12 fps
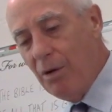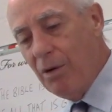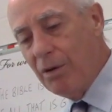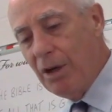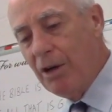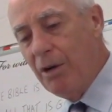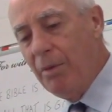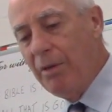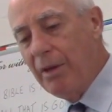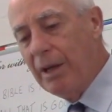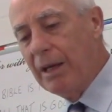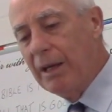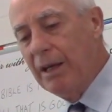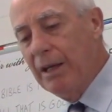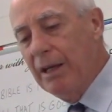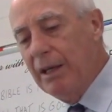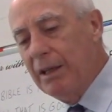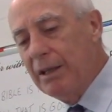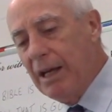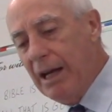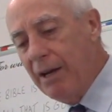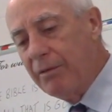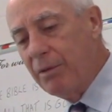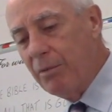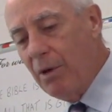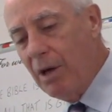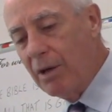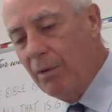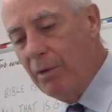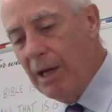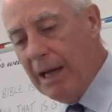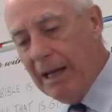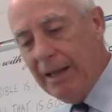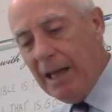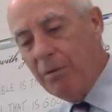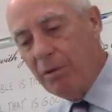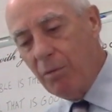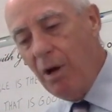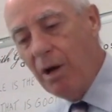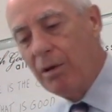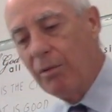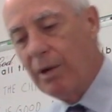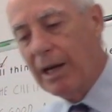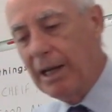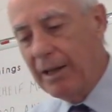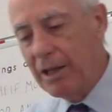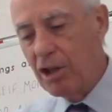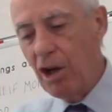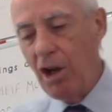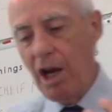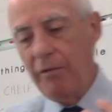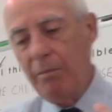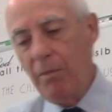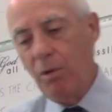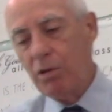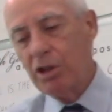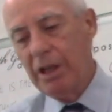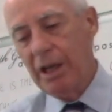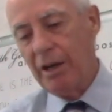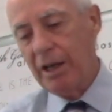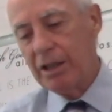terrible thing to have to walk away. And they would walk away. And there's a lot of emotion there, I